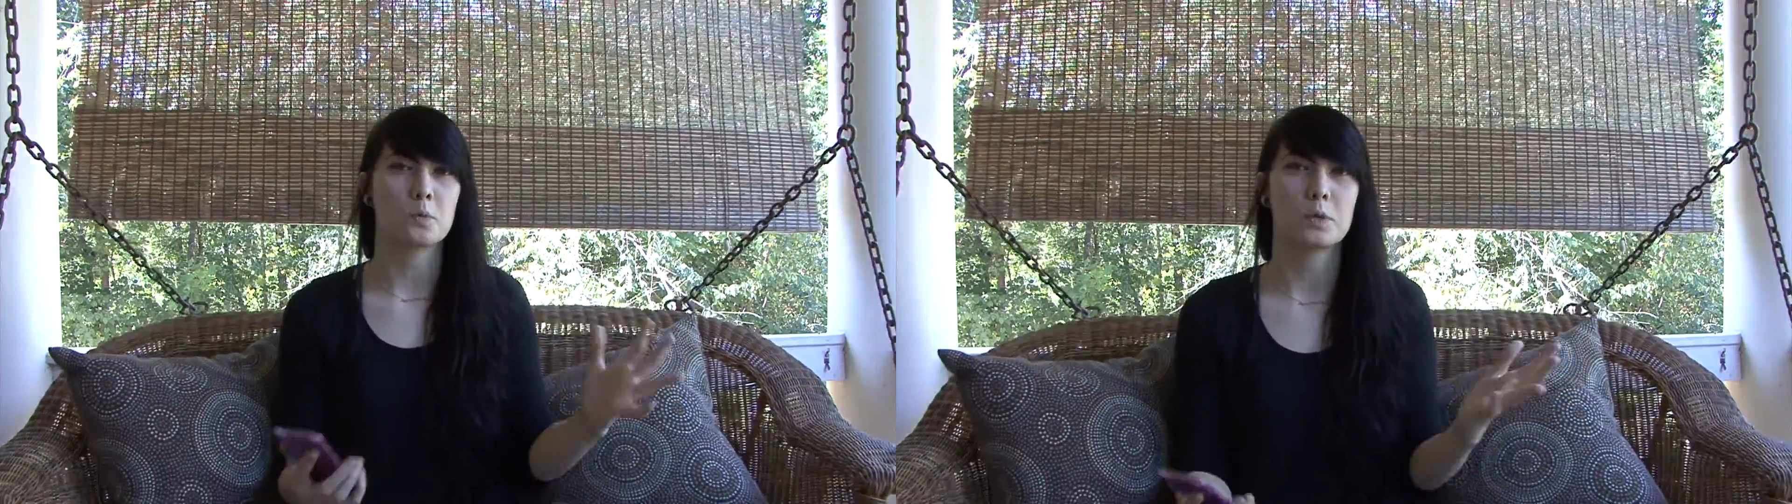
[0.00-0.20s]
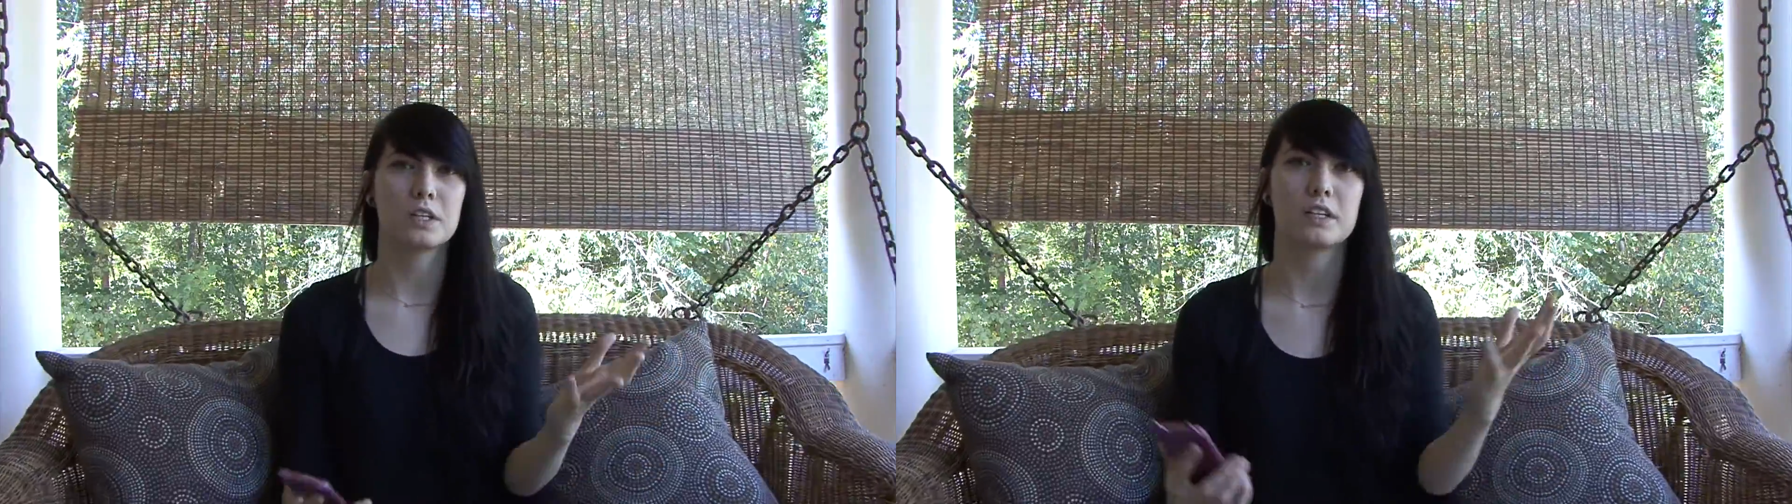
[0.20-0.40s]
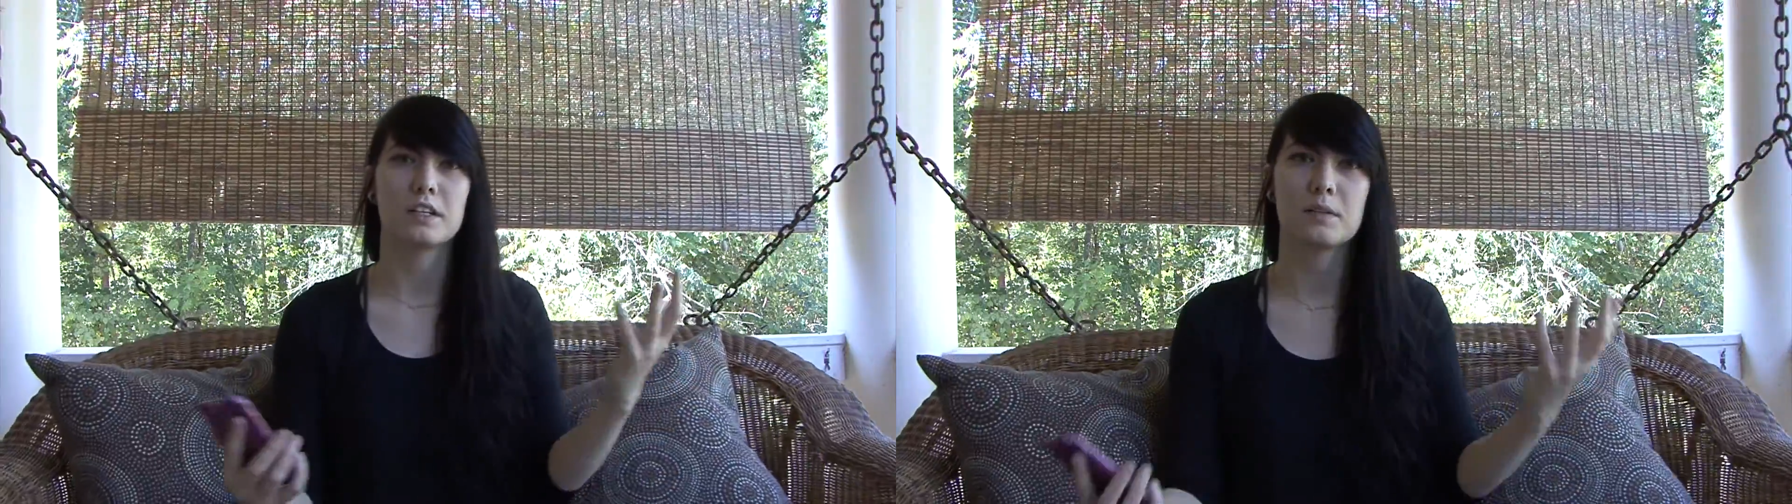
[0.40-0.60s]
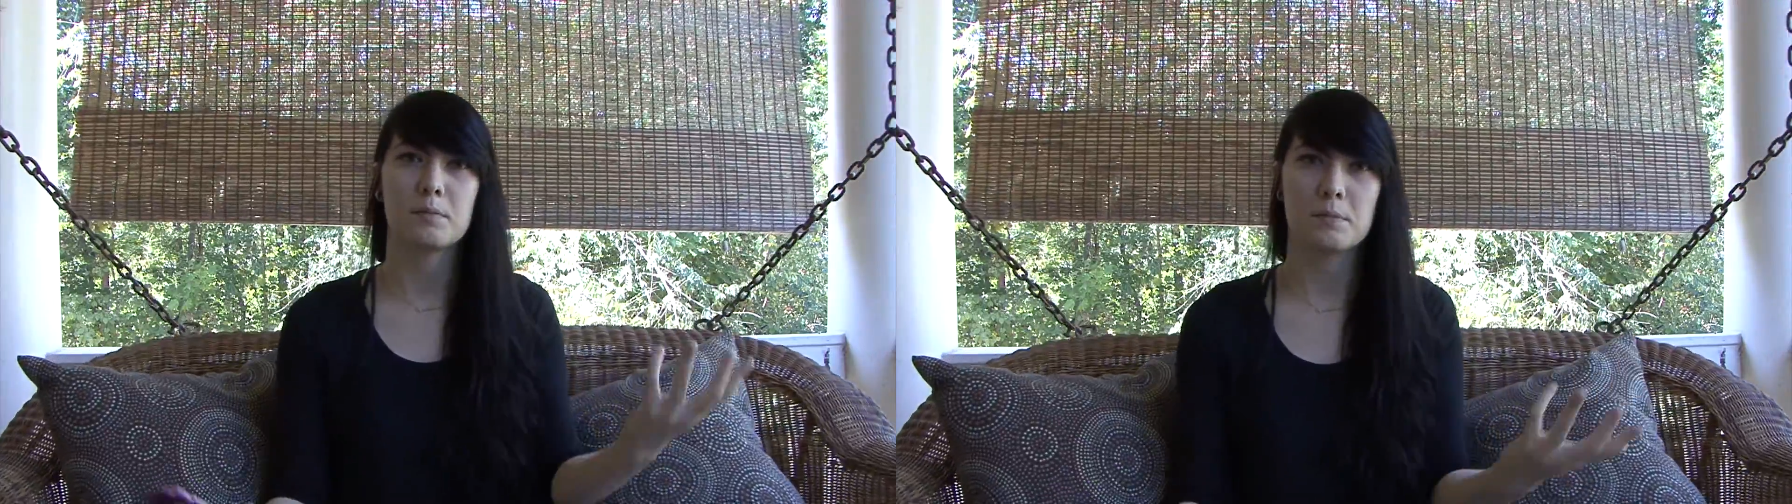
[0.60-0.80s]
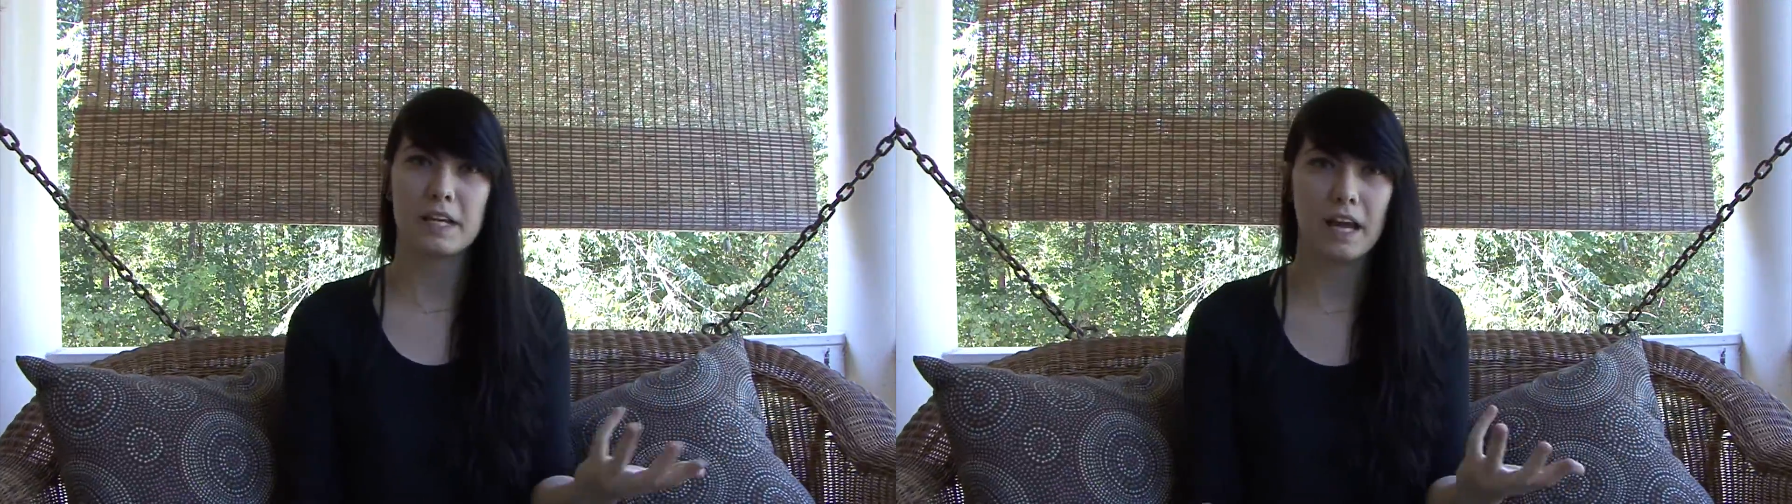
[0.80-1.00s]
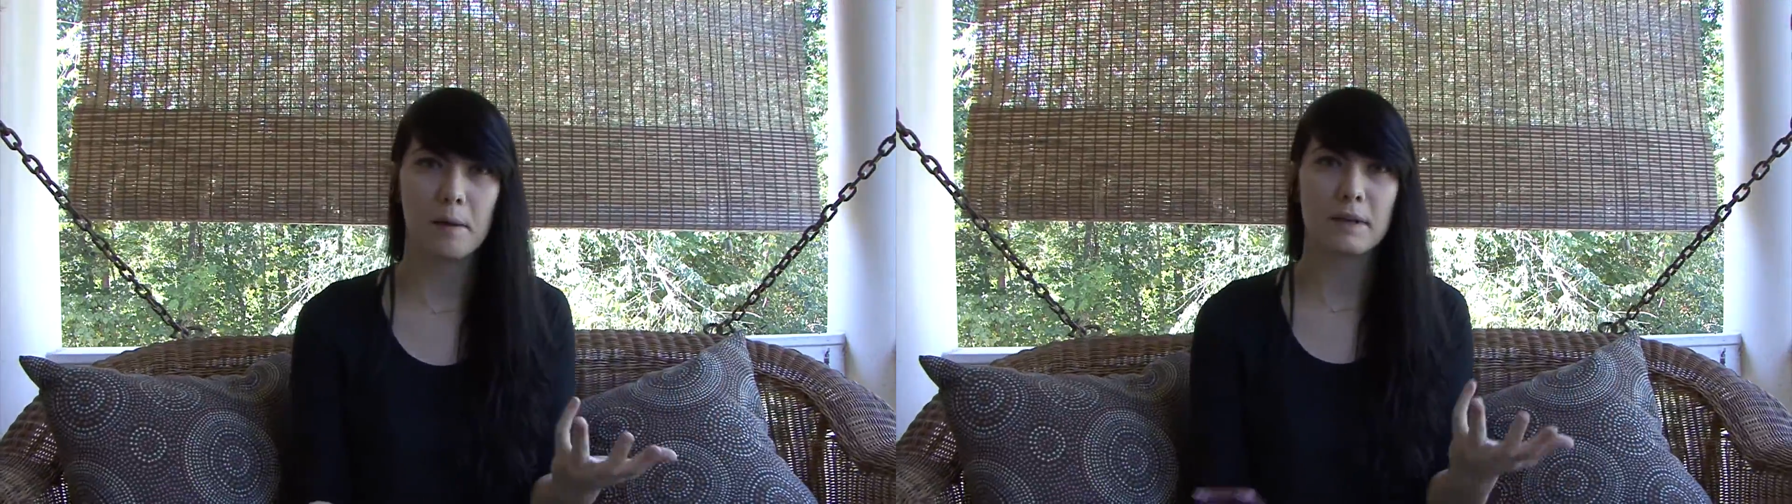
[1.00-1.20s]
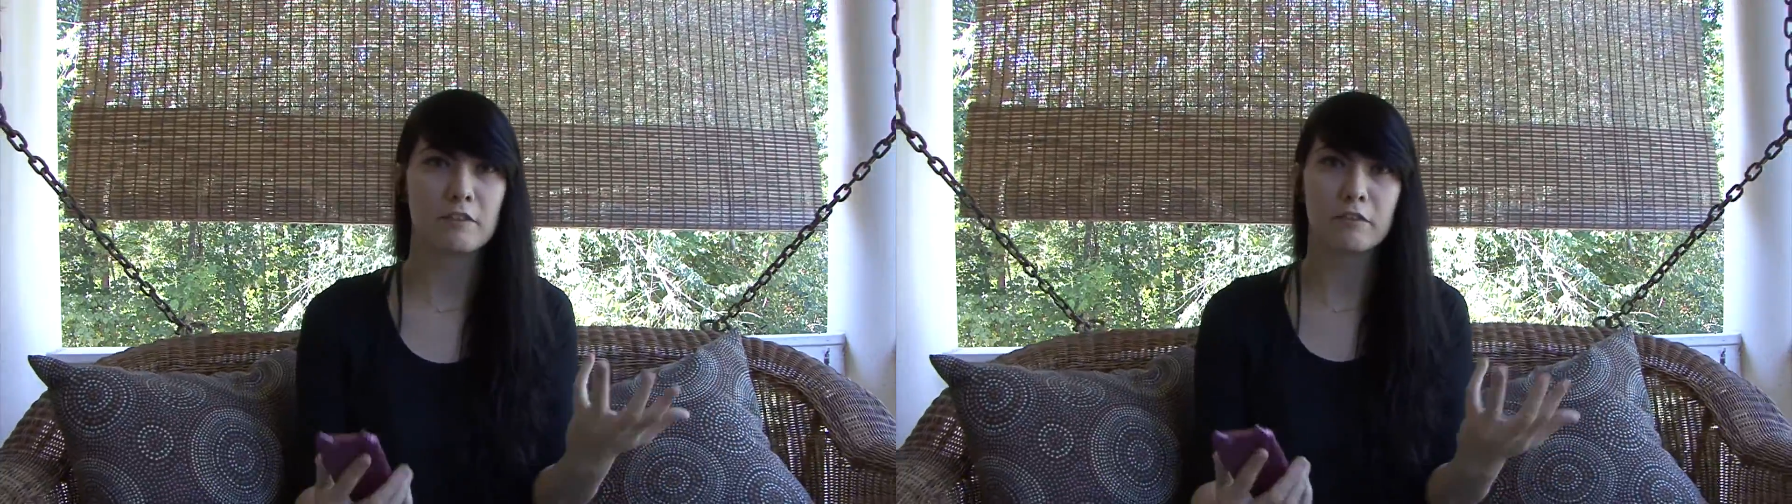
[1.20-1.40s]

were becoming